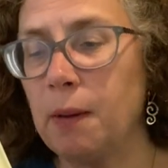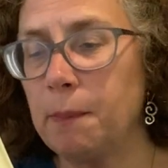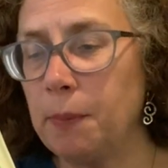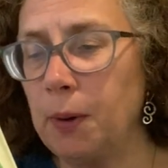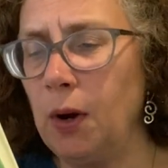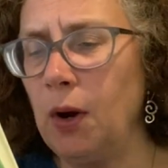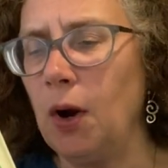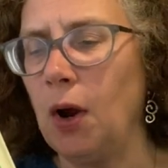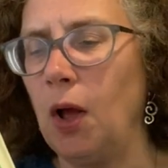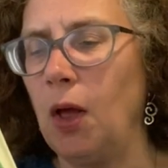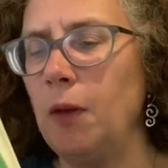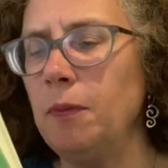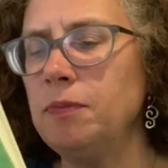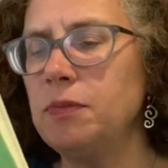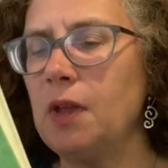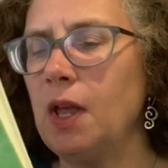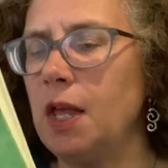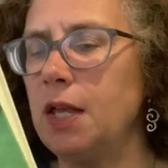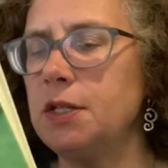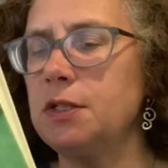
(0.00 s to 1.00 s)
Pearl
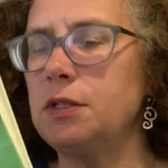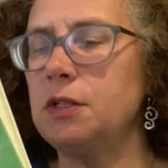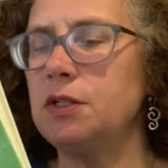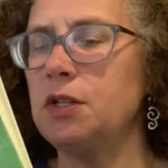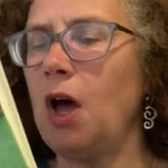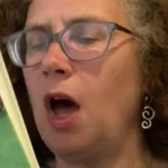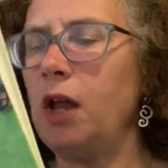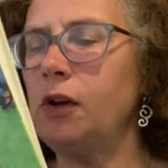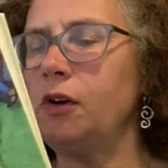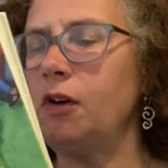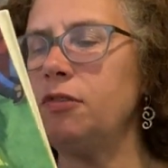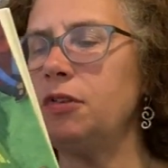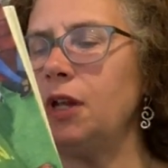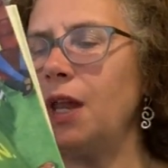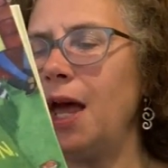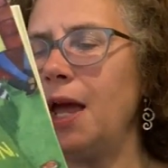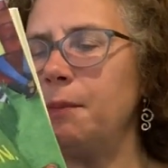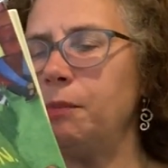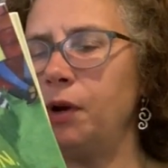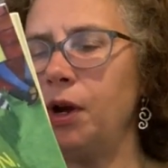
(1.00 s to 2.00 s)
is the daughter of the
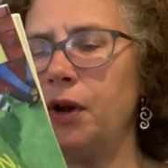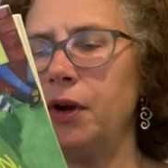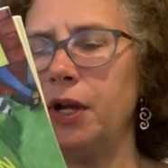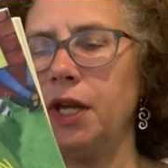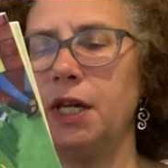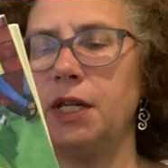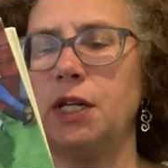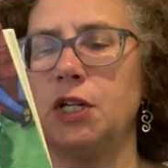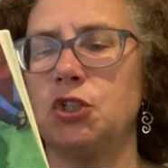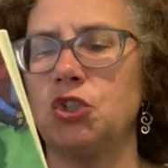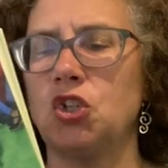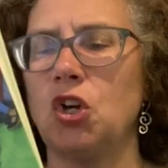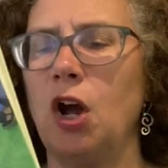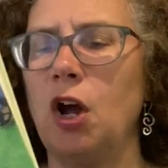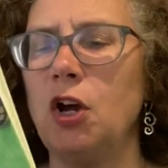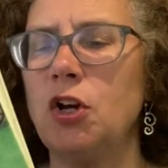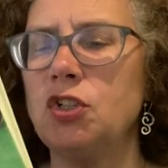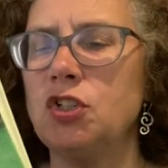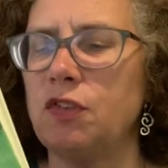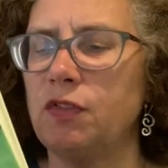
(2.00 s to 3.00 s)
librarian in
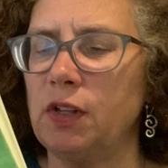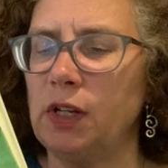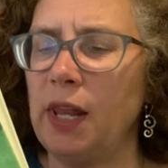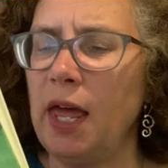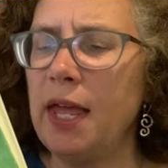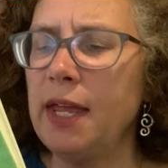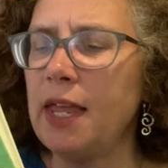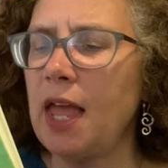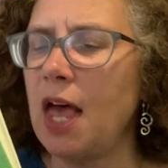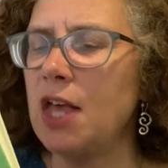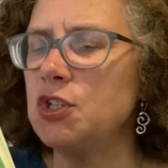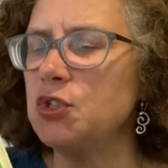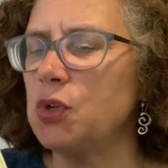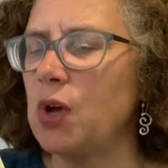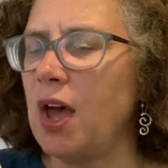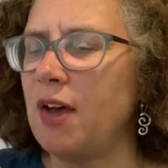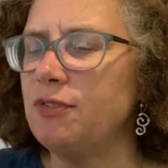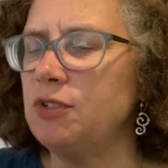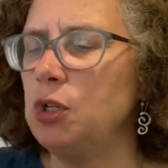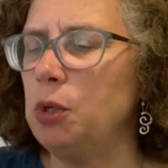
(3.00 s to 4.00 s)
charge of the Lancaster
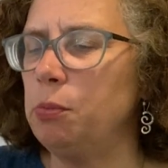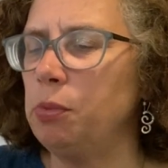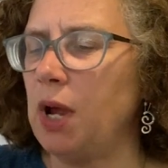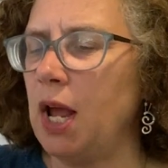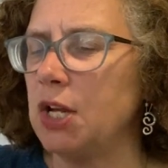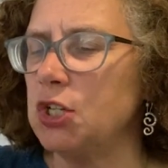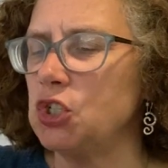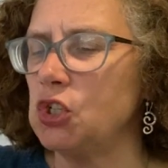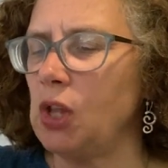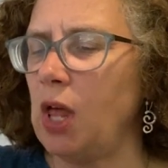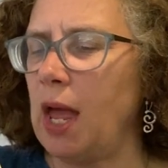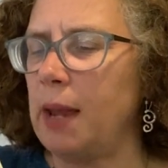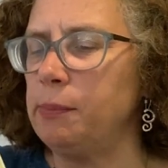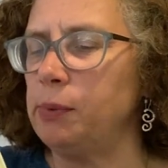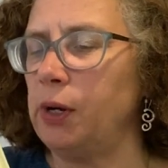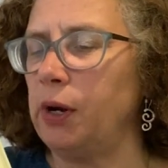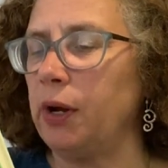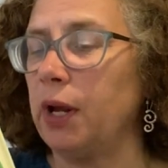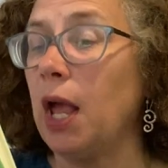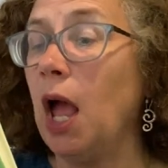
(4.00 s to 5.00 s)
Avenue Branch
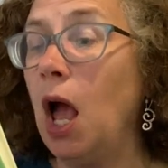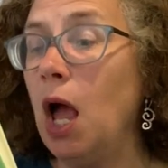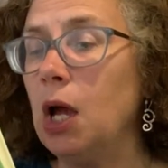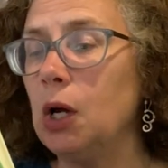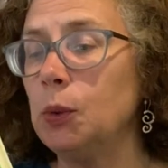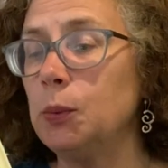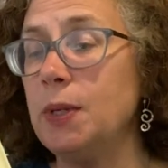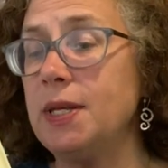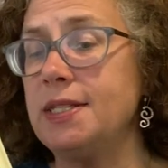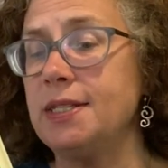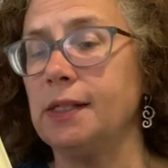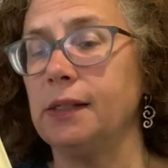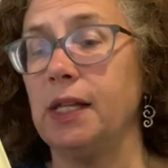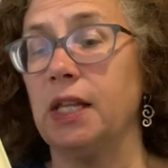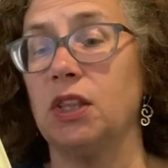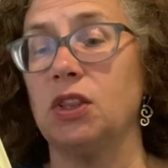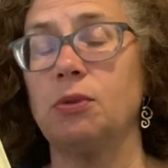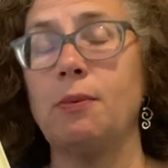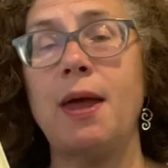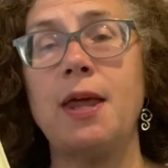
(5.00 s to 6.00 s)
Library,
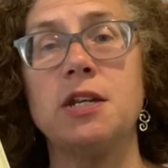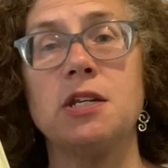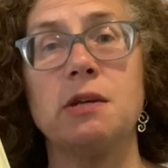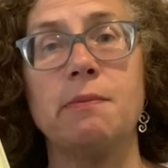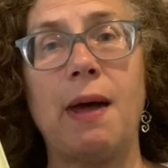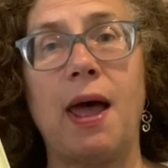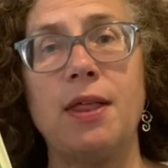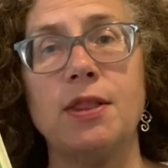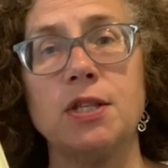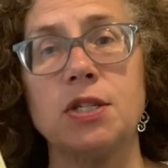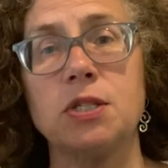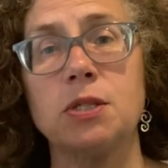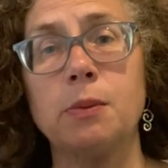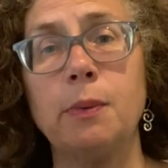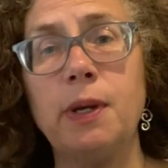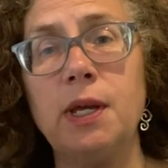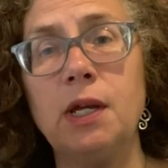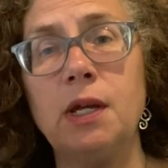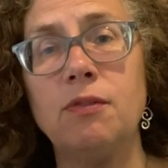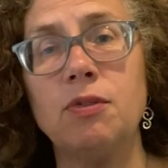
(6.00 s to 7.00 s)
recently threatened by the
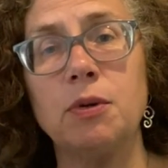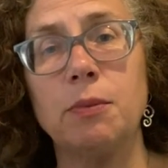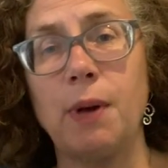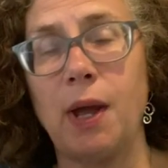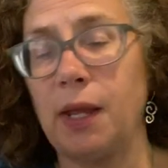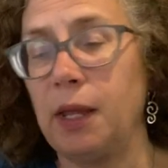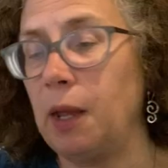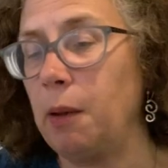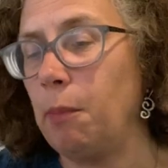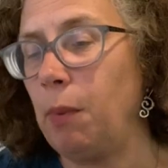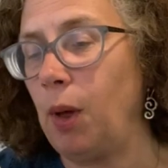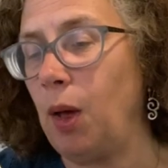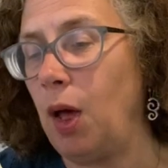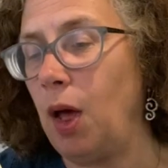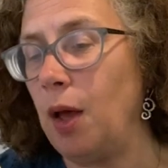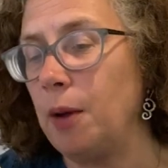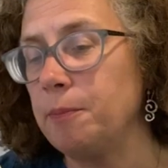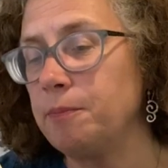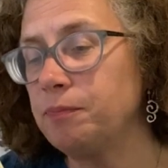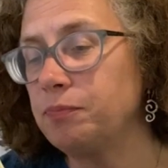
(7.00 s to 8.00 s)
swing of the wrecking
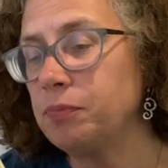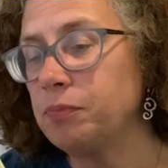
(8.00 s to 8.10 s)
ball.